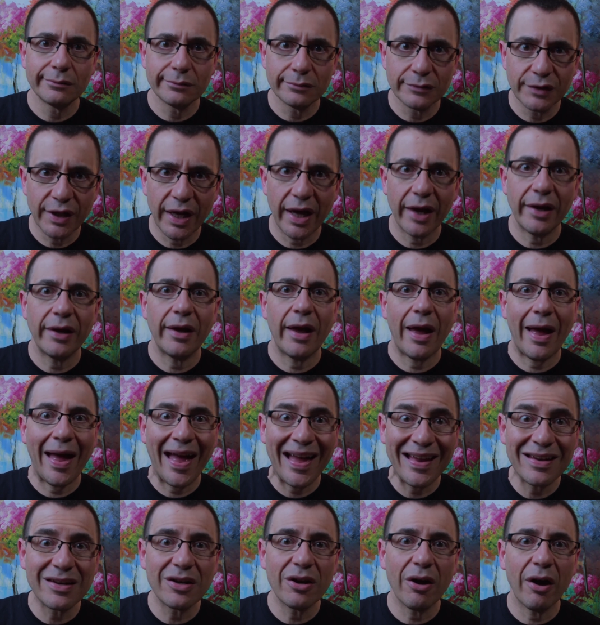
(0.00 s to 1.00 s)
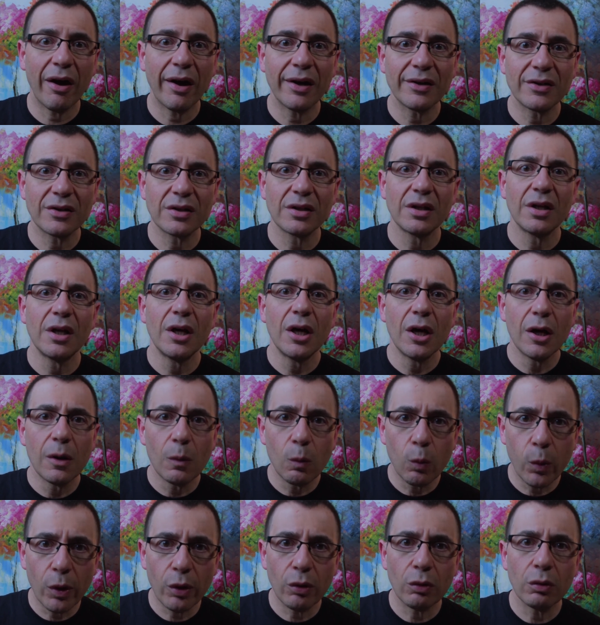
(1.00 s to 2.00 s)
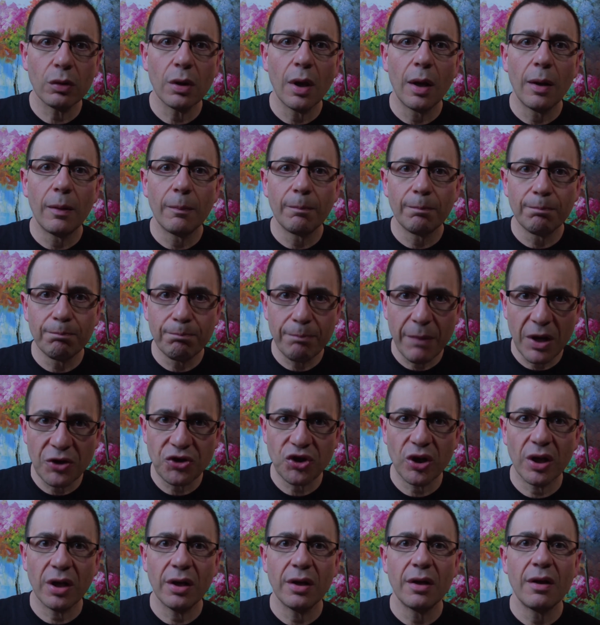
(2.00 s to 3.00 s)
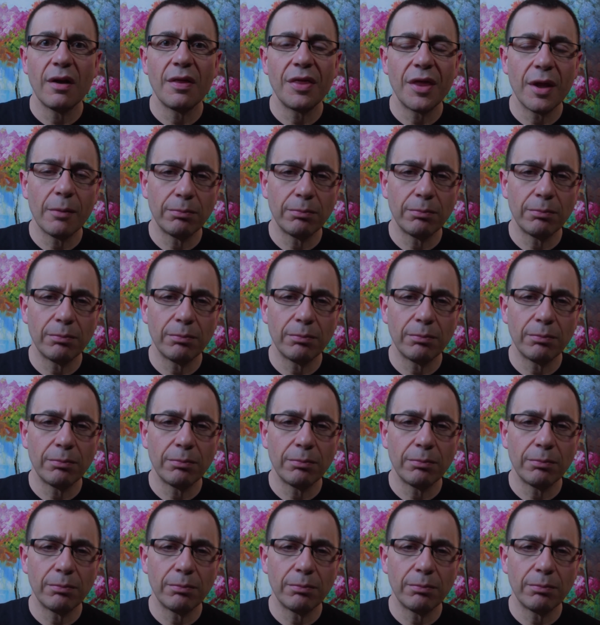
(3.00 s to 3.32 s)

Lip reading: day and night, will measure the